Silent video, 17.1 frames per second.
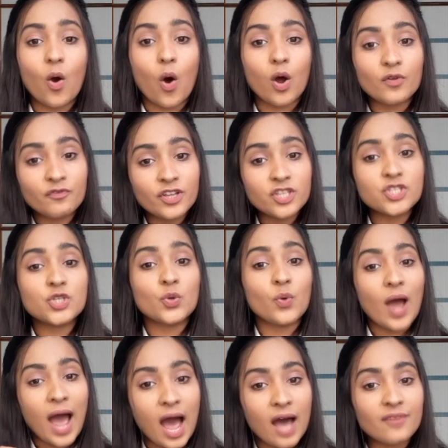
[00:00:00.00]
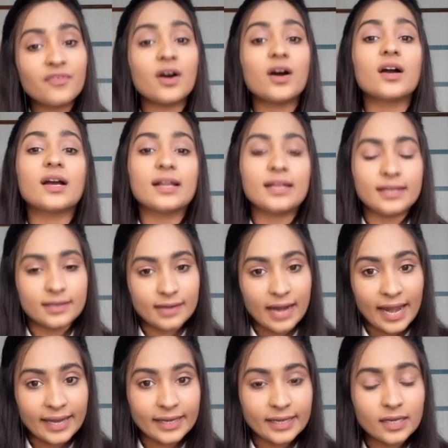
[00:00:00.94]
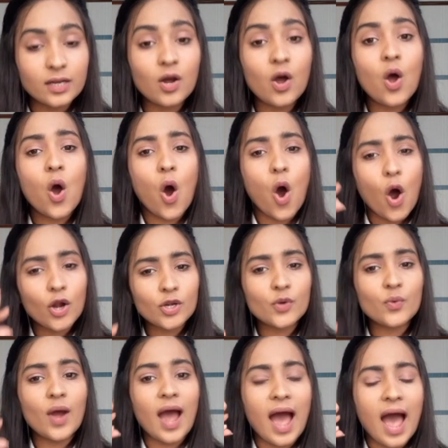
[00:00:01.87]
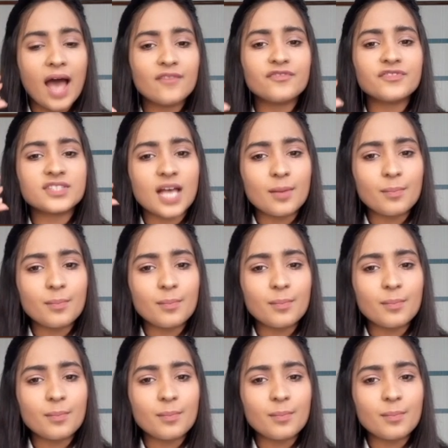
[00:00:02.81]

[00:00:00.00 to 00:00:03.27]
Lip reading: on which you have a clear idea, or you have some